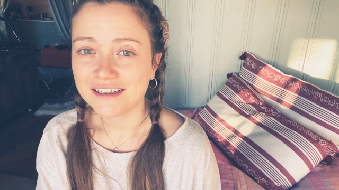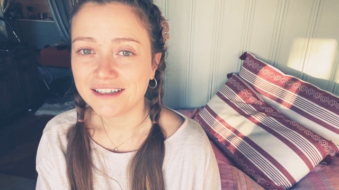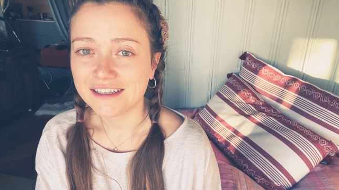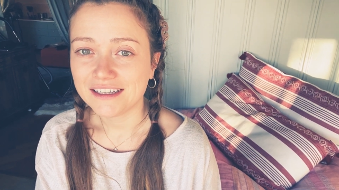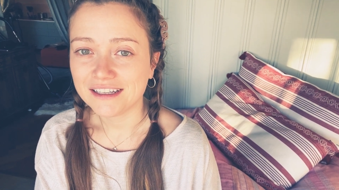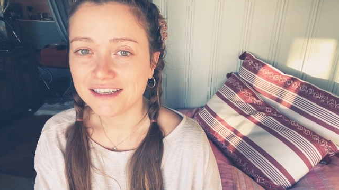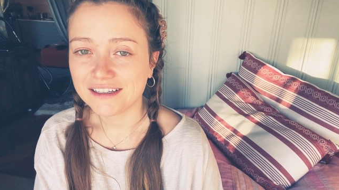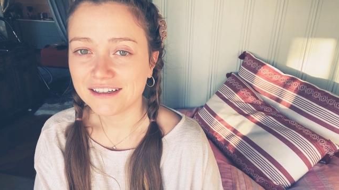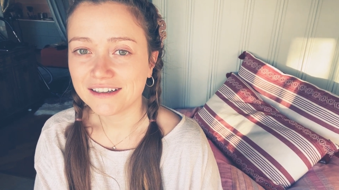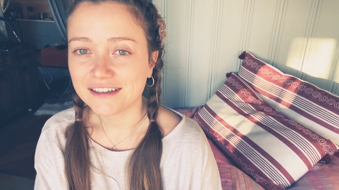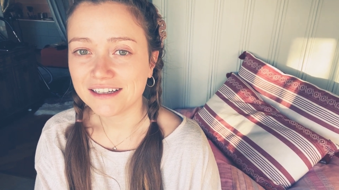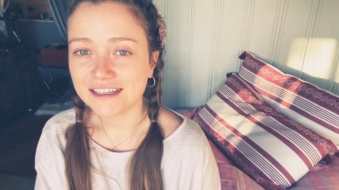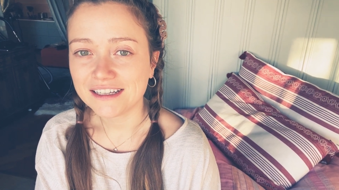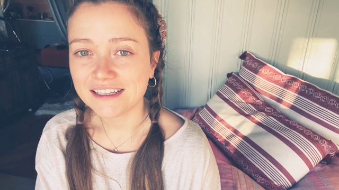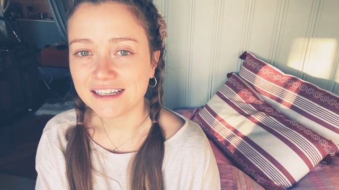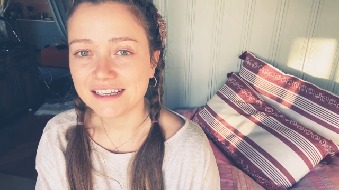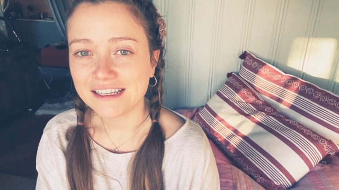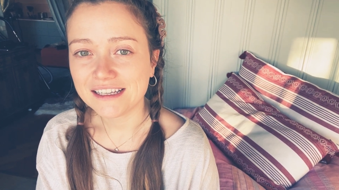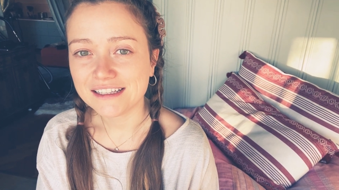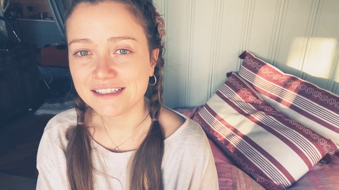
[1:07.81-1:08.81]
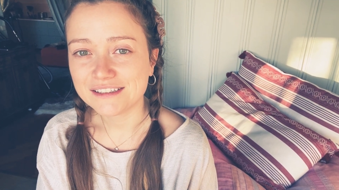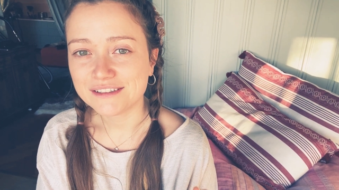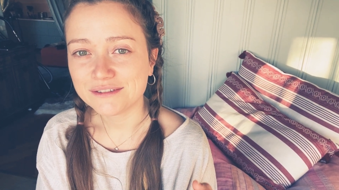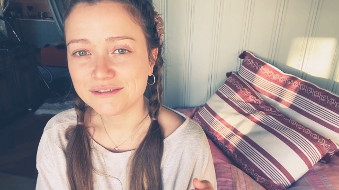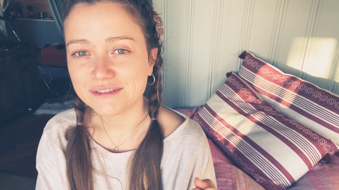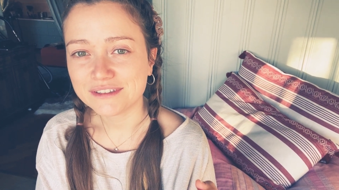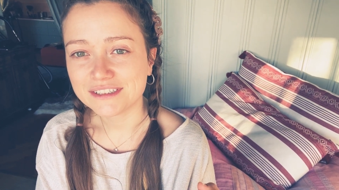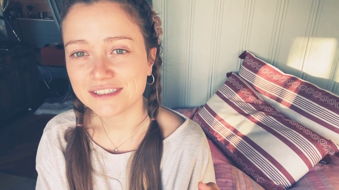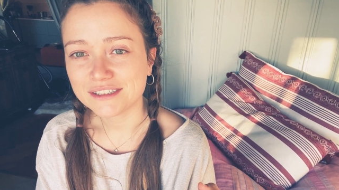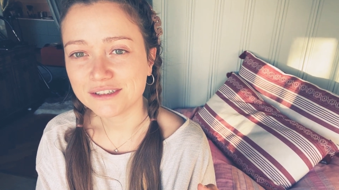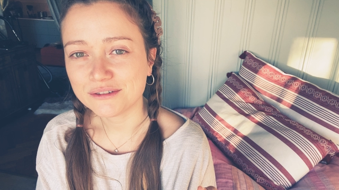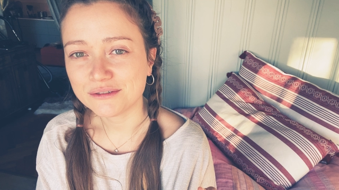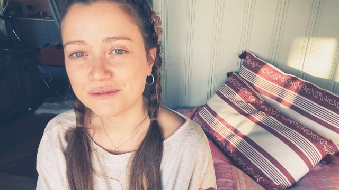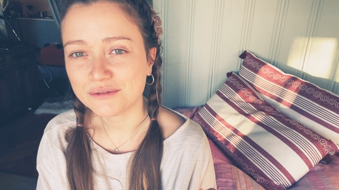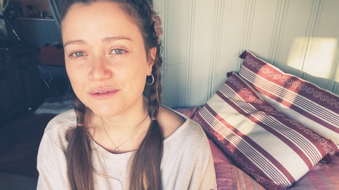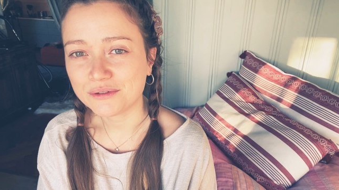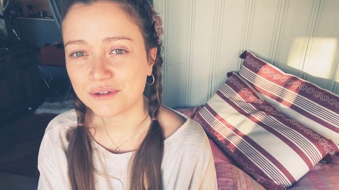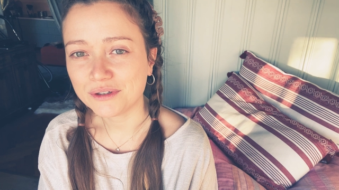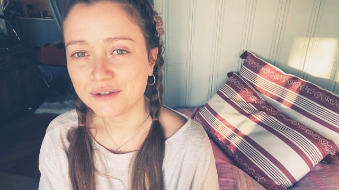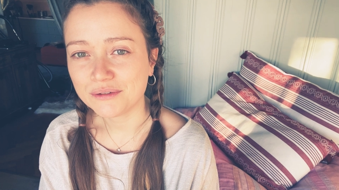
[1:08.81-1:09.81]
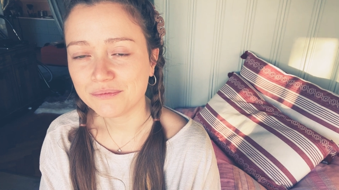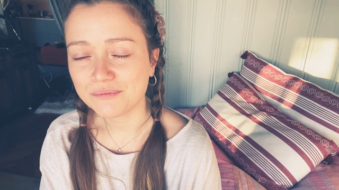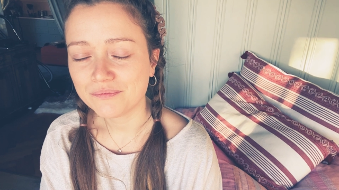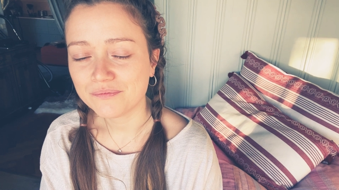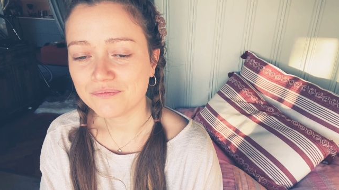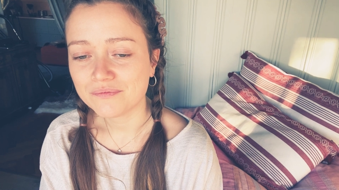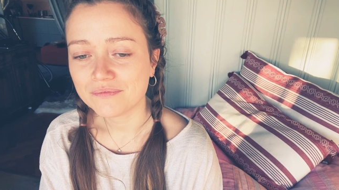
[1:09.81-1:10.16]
incarnating into physical form,